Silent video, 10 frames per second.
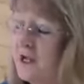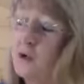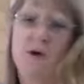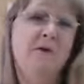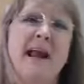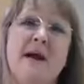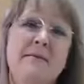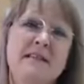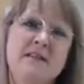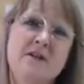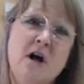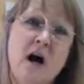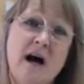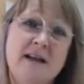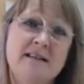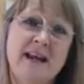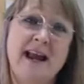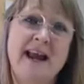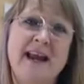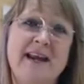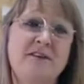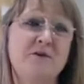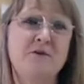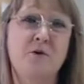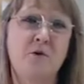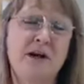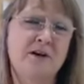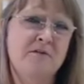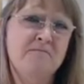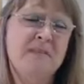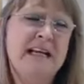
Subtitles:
QuiltCam is not a tutorial.